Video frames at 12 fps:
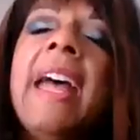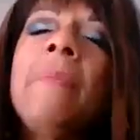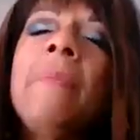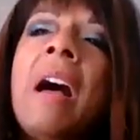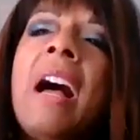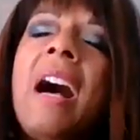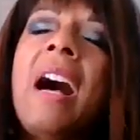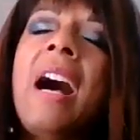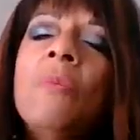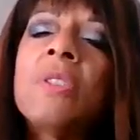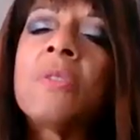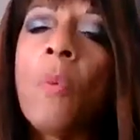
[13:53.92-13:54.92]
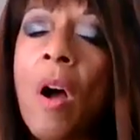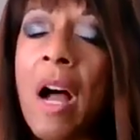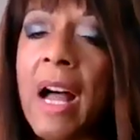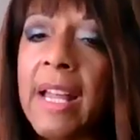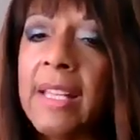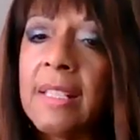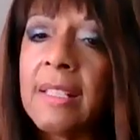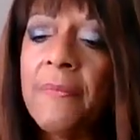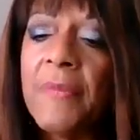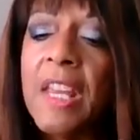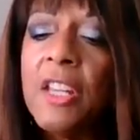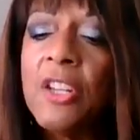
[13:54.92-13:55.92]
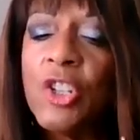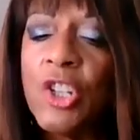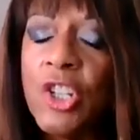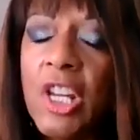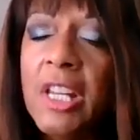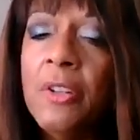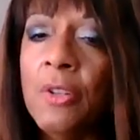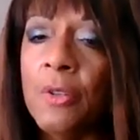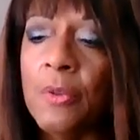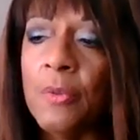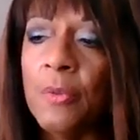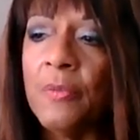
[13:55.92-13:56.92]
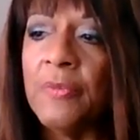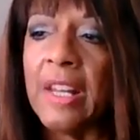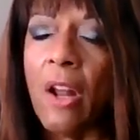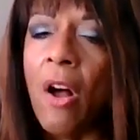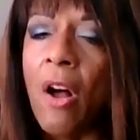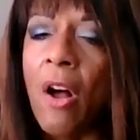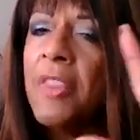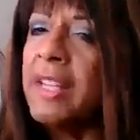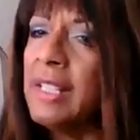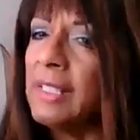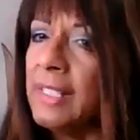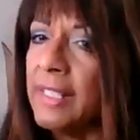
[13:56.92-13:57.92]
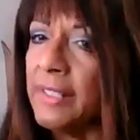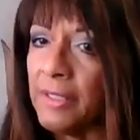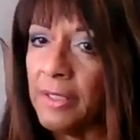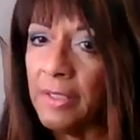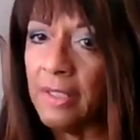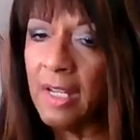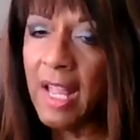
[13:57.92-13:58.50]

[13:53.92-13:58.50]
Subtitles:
And my aunt was wise. She knew that all that glitter